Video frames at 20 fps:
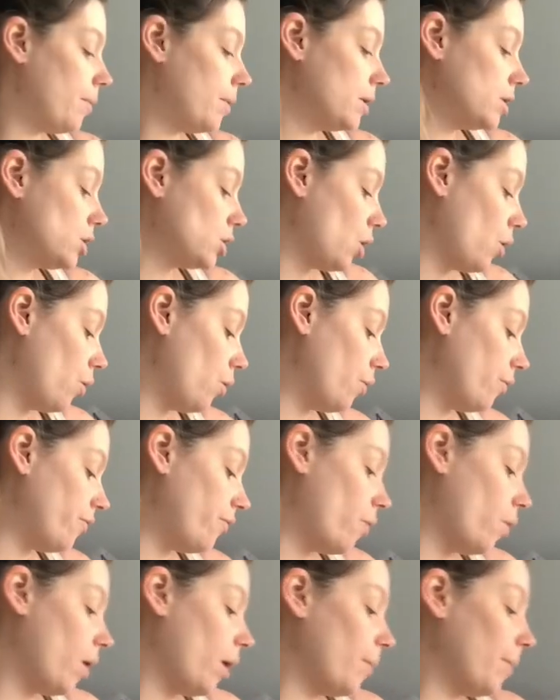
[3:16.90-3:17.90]
So
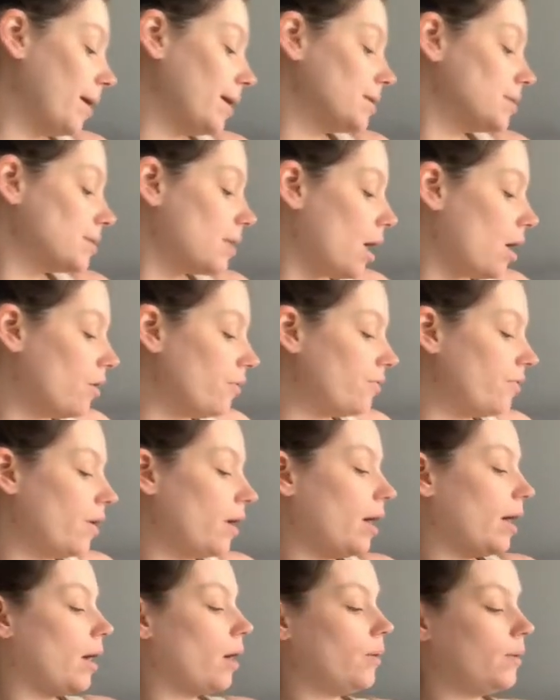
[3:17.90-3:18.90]
for myself,
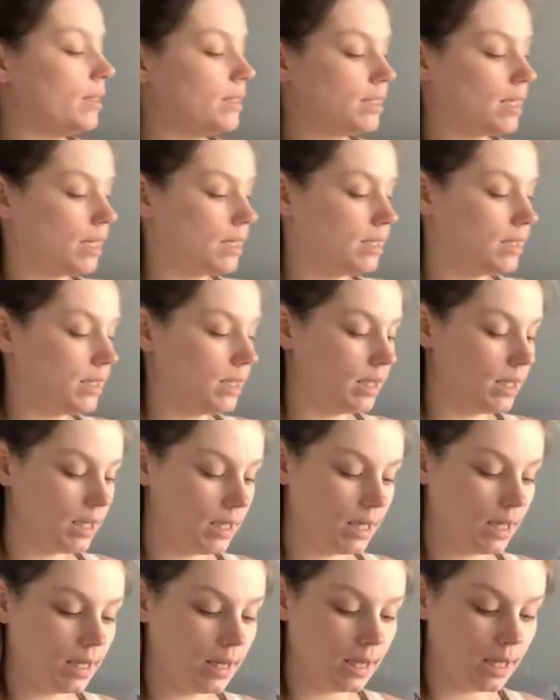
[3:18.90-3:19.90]
I always
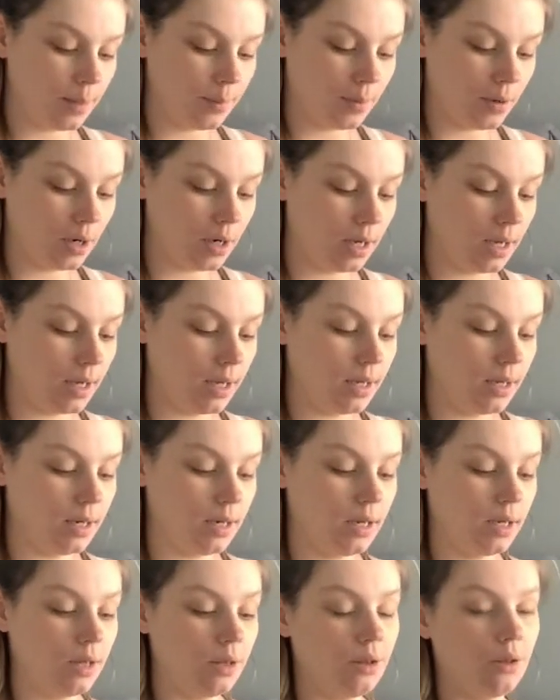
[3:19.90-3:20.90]
ideally labor in
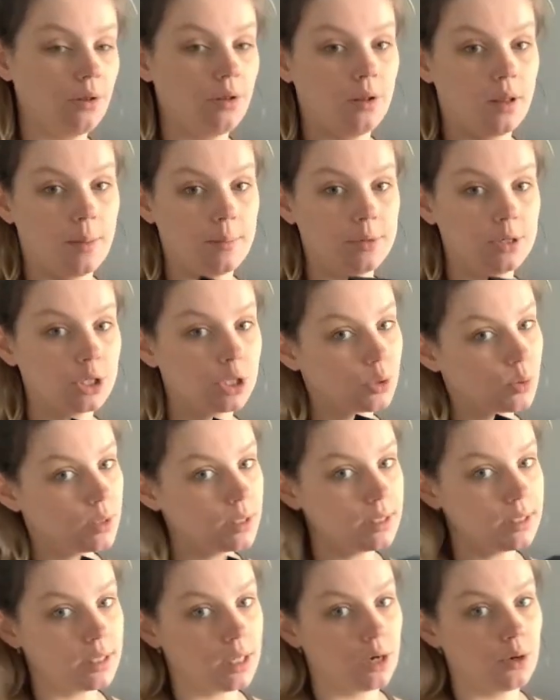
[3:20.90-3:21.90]
Lululemon
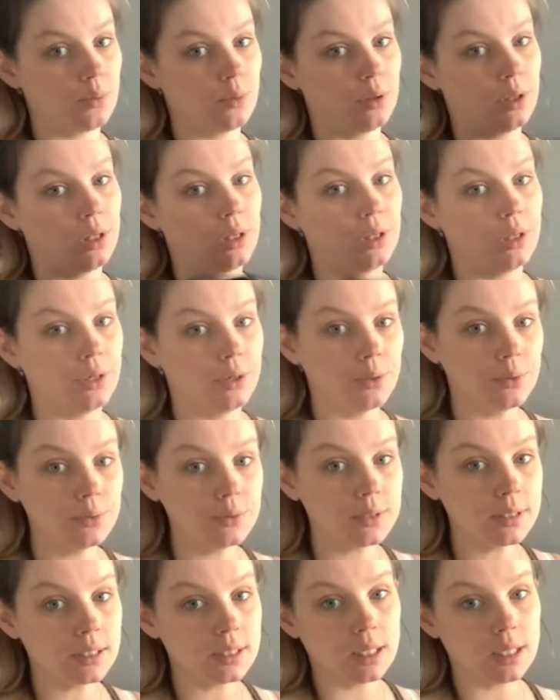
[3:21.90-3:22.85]
shorts that are really loose,